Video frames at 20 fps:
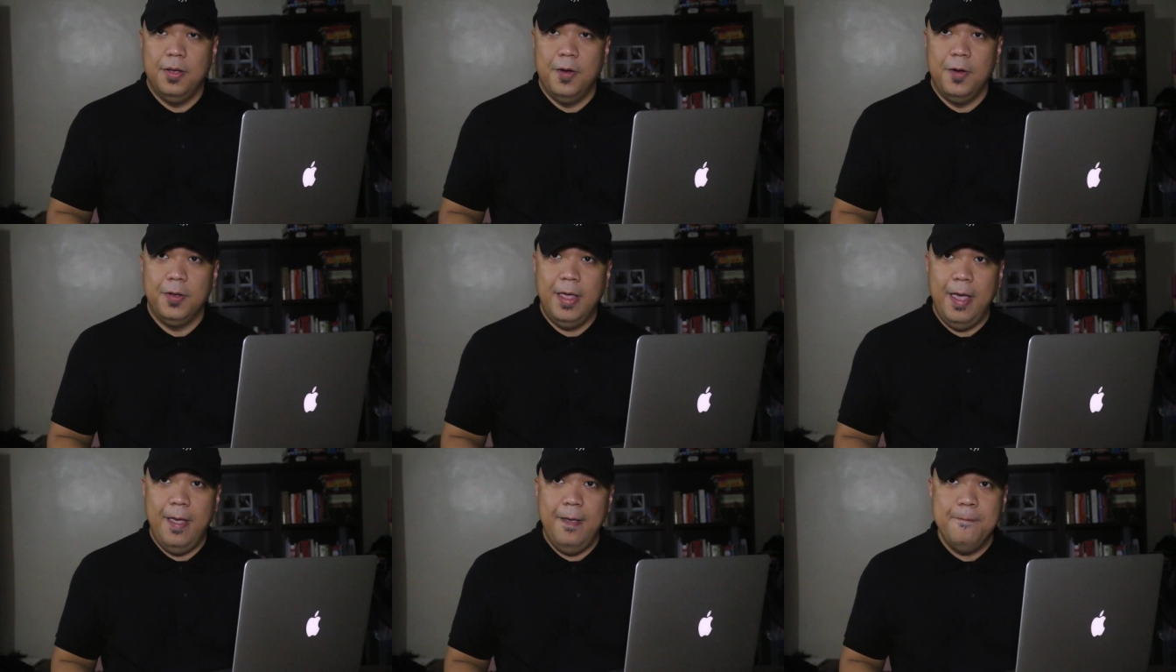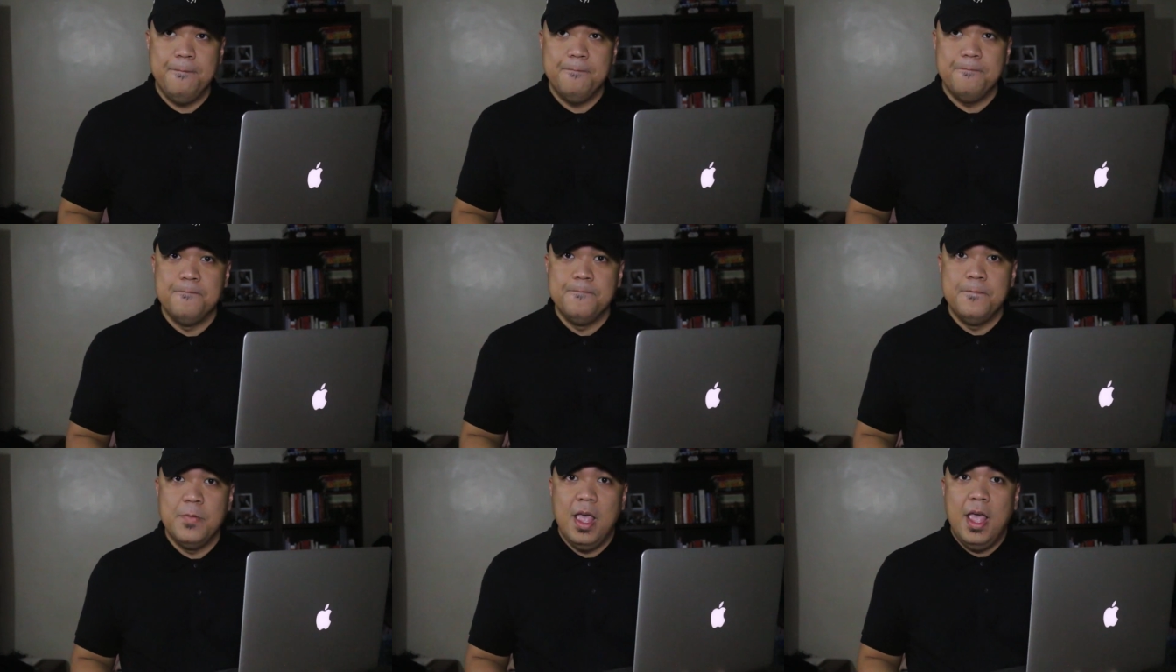Okay,
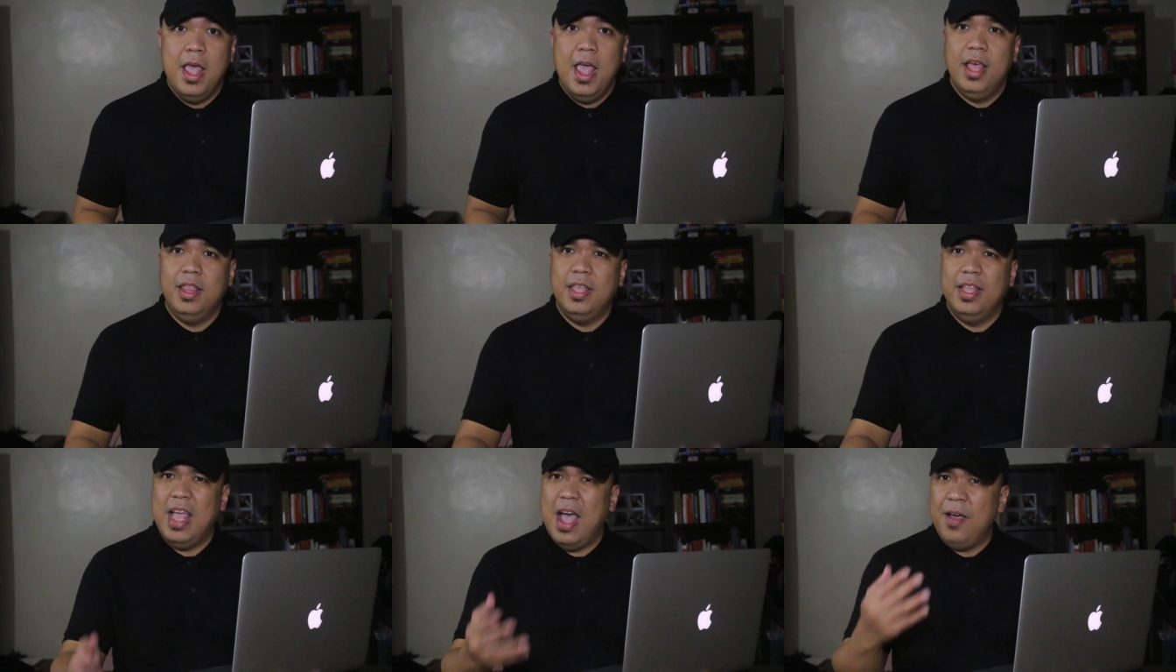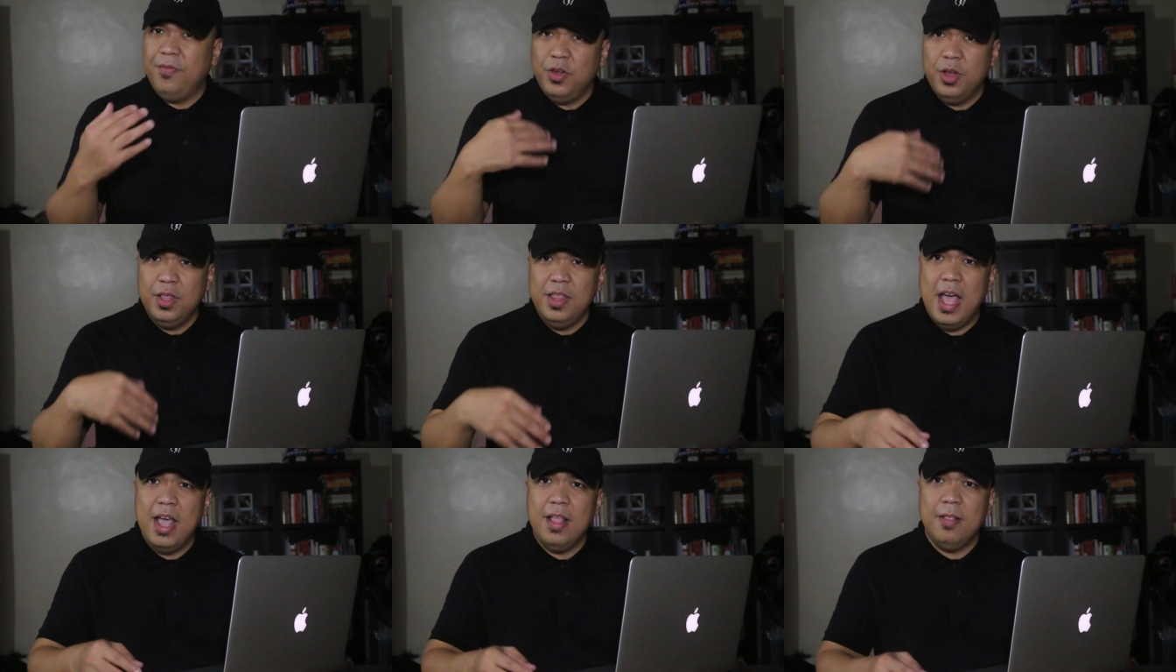and then
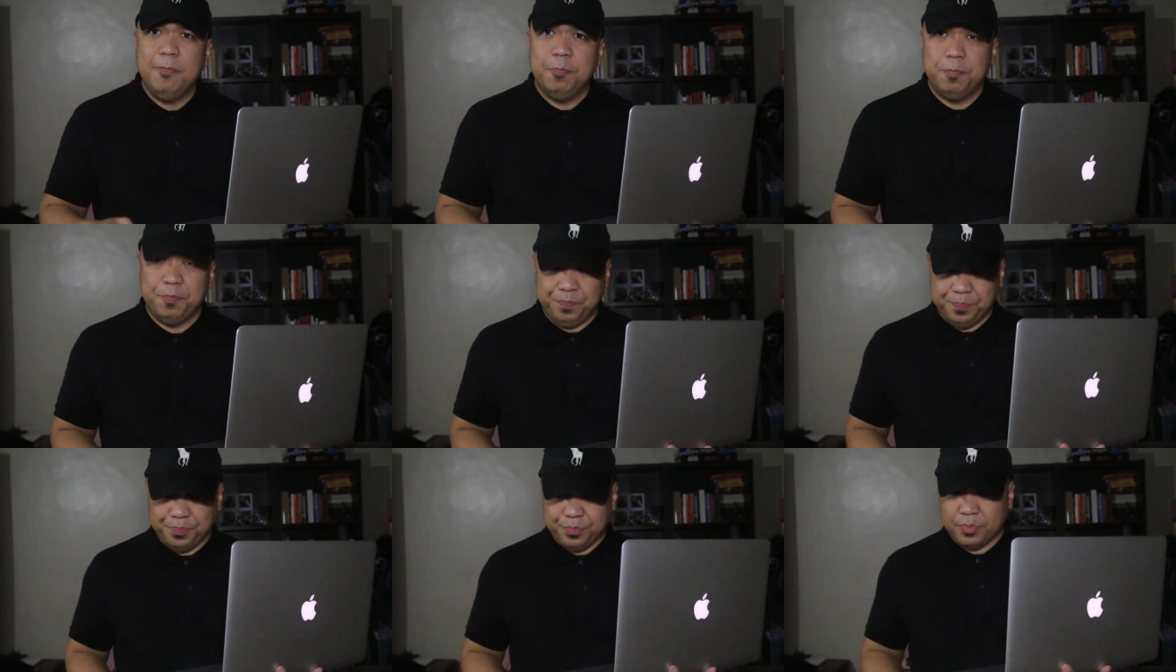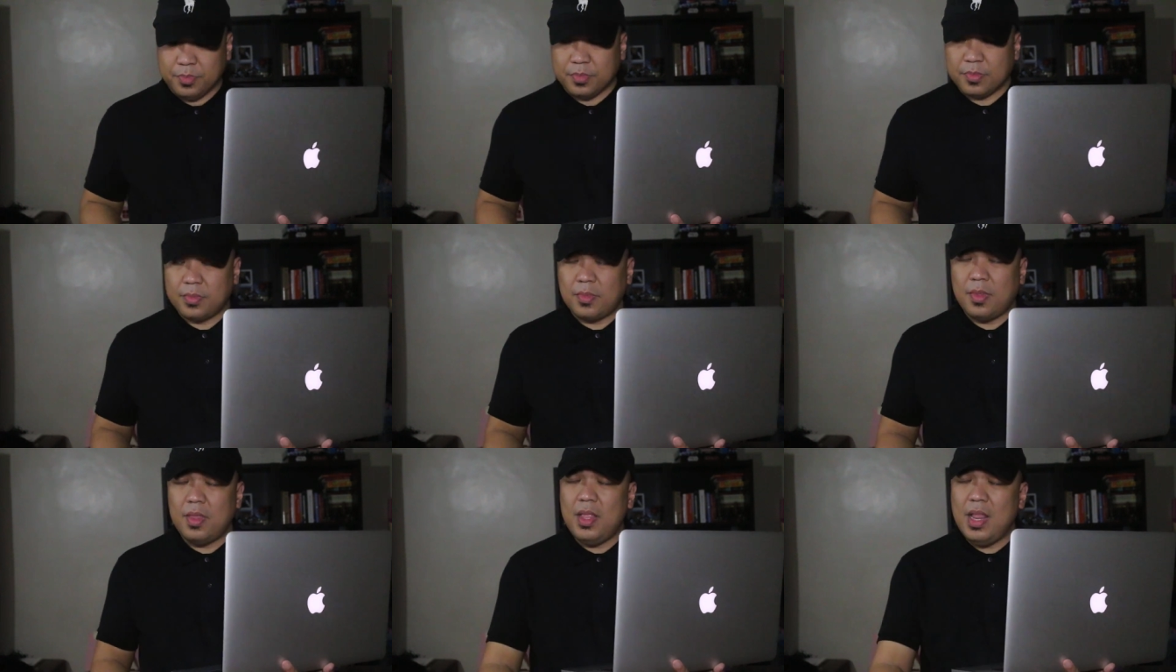after that,
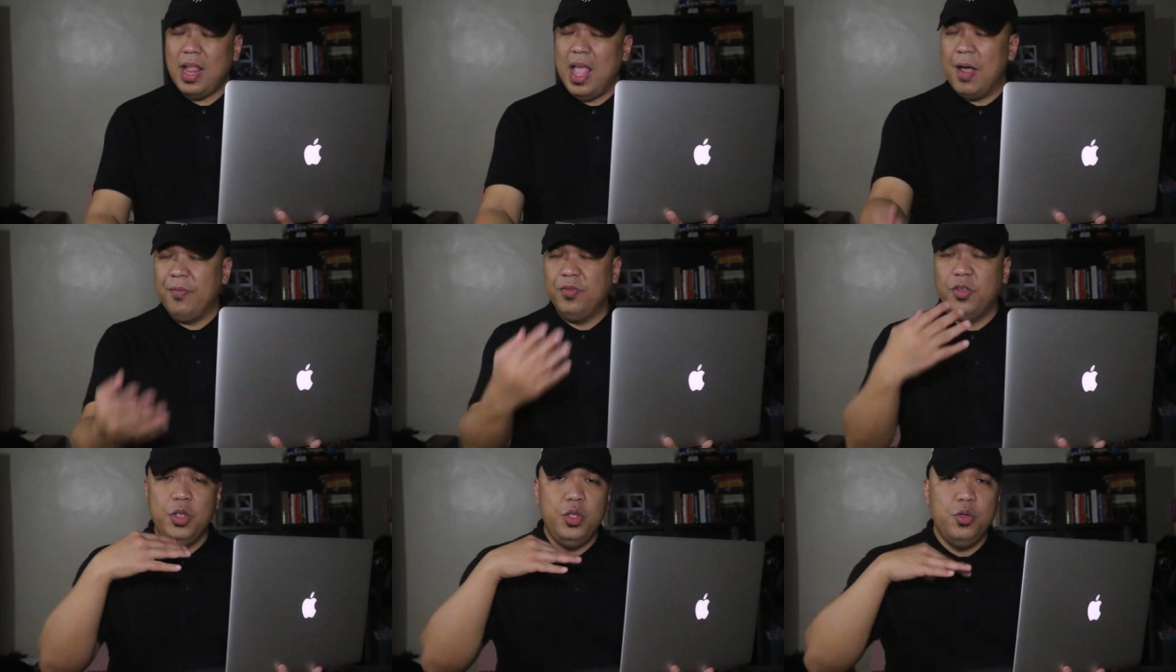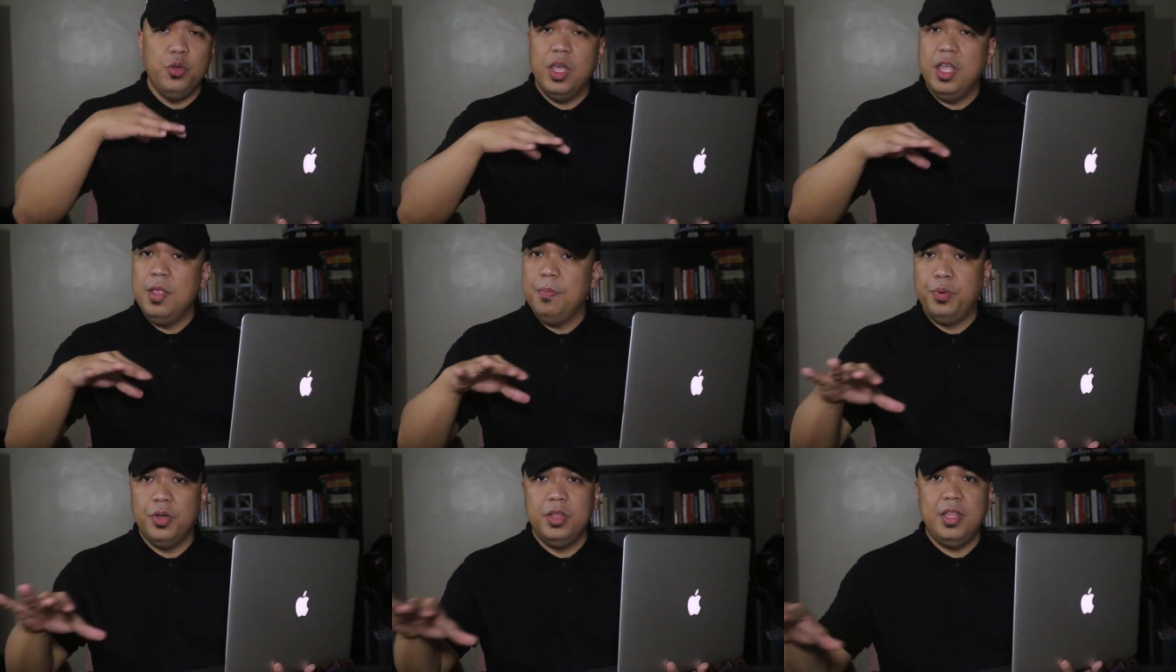after you
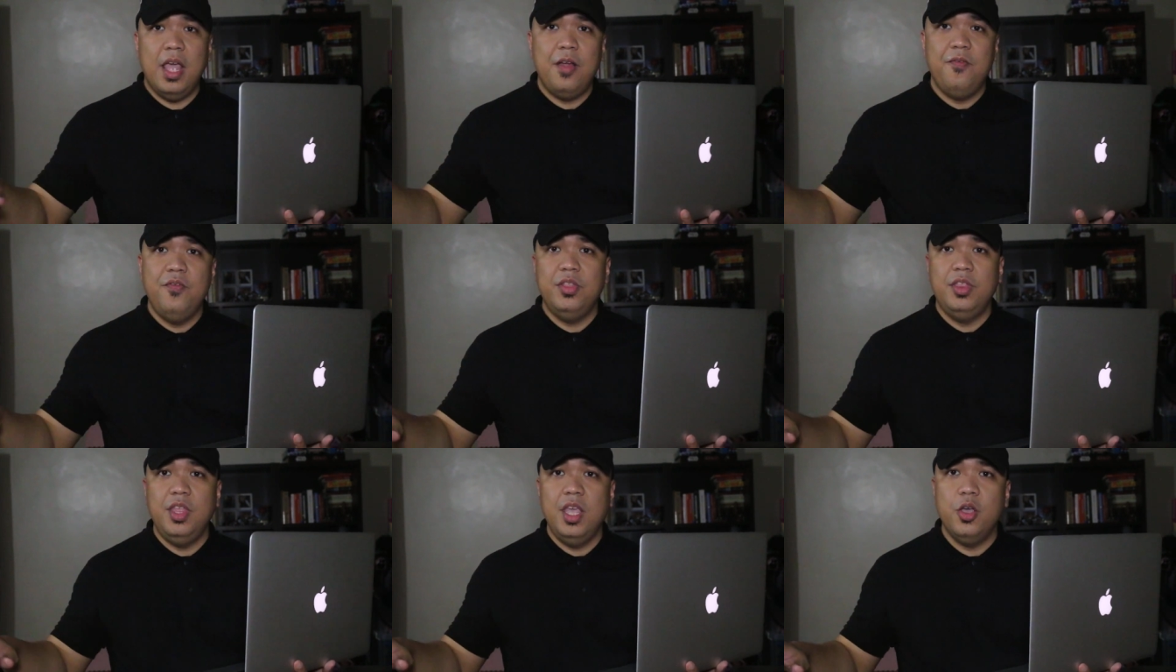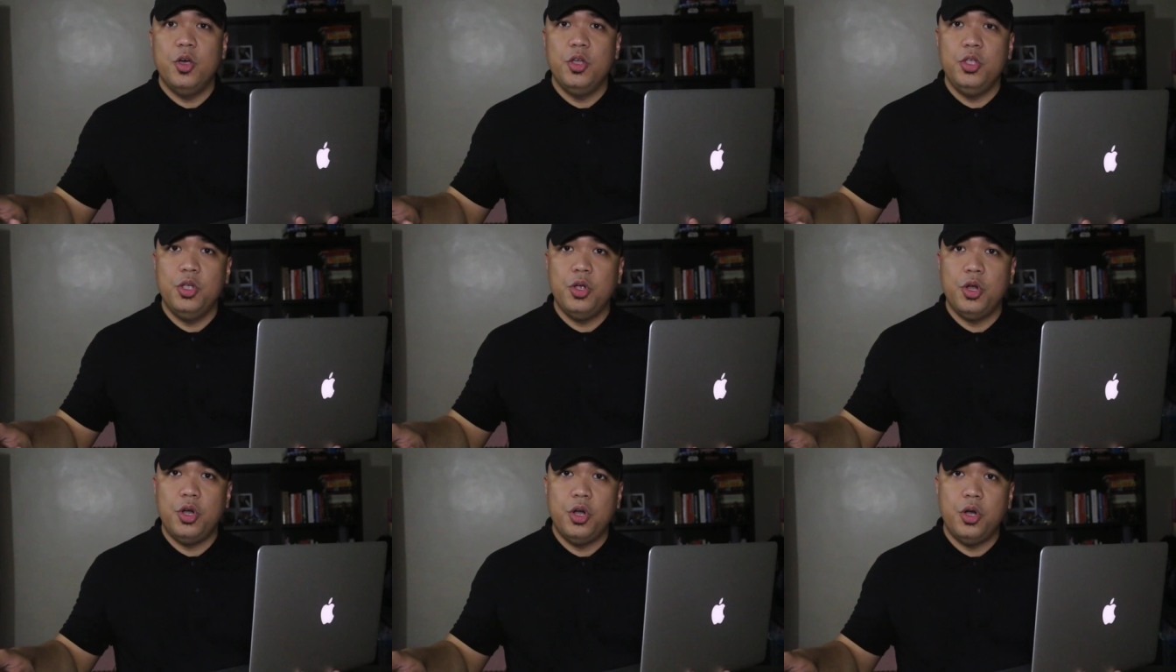input everything on
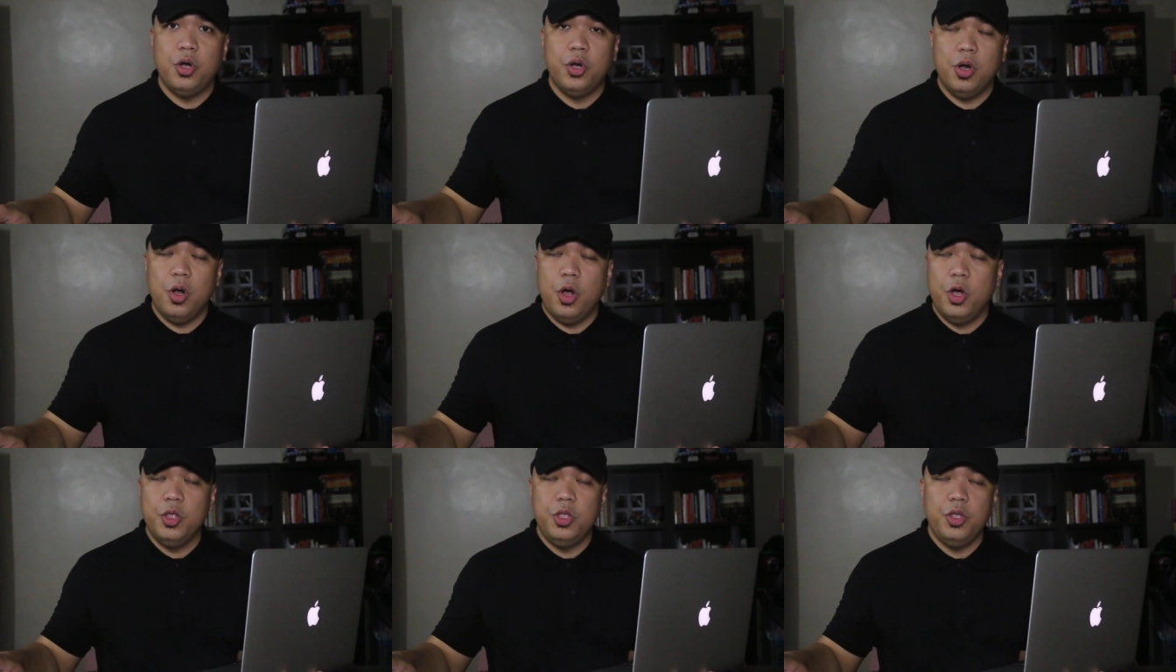your